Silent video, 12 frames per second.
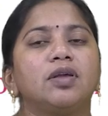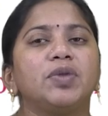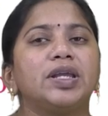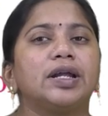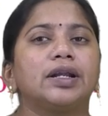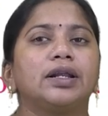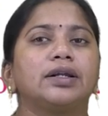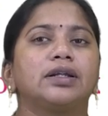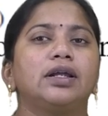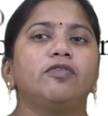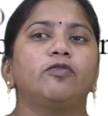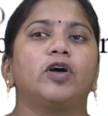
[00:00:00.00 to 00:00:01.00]

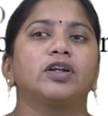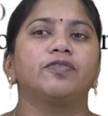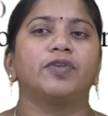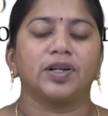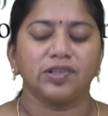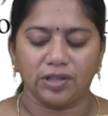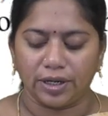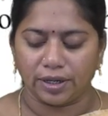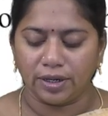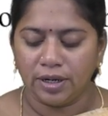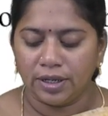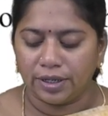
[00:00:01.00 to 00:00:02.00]
semiconductor work
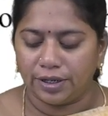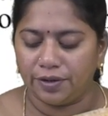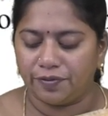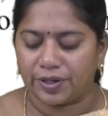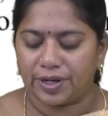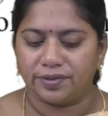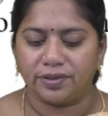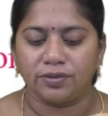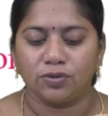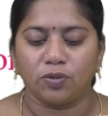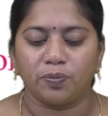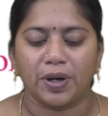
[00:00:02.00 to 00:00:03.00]
function difference.
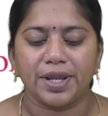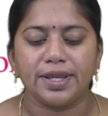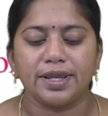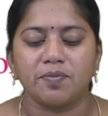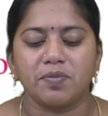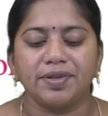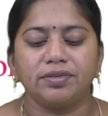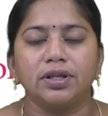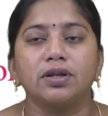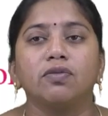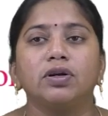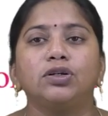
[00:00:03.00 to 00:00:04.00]
So pi ms
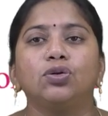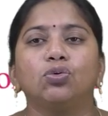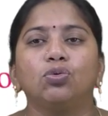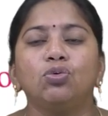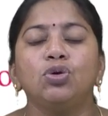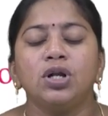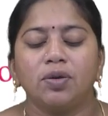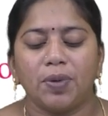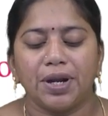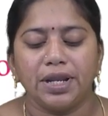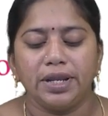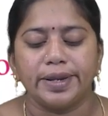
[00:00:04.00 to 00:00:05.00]
equal to
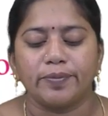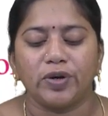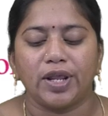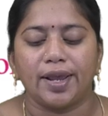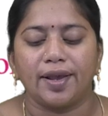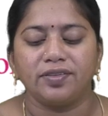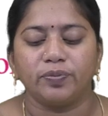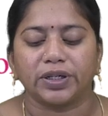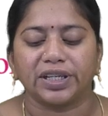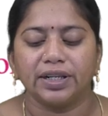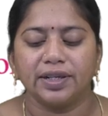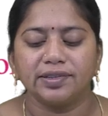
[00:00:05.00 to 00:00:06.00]
pi m dash
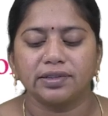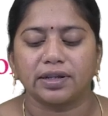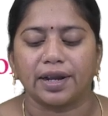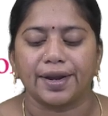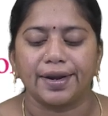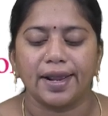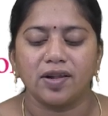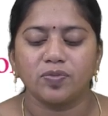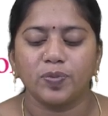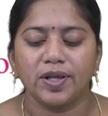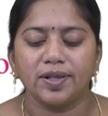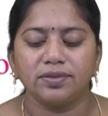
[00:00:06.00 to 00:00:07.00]
minus chi
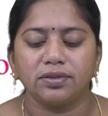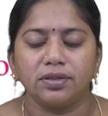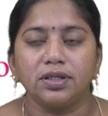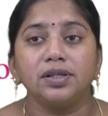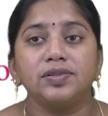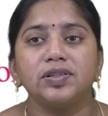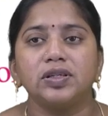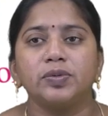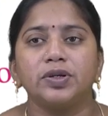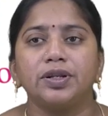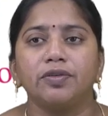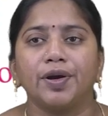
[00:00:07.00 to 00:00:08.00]
dash plus E
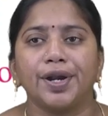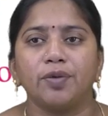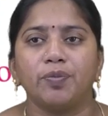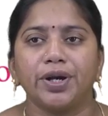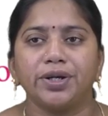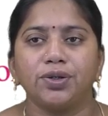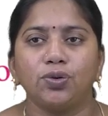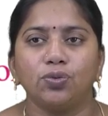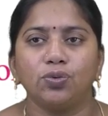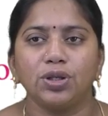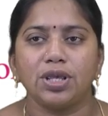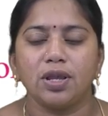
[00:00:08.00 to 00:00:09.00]
z divided by
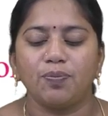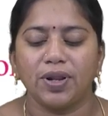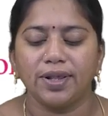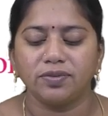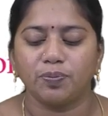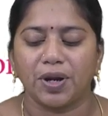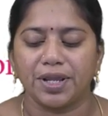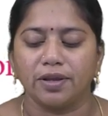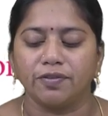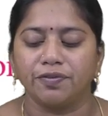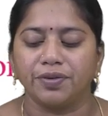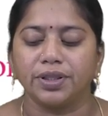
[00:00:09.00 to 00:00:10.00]
two E plus pi
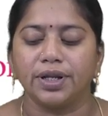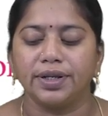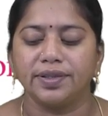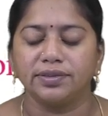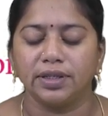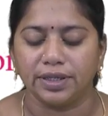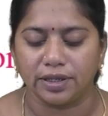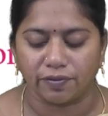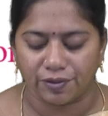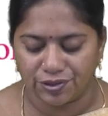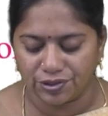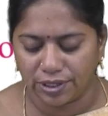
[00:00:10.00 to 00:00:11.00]
F P. That is the
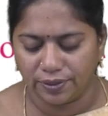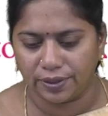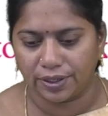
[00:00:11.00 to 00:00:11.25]
equation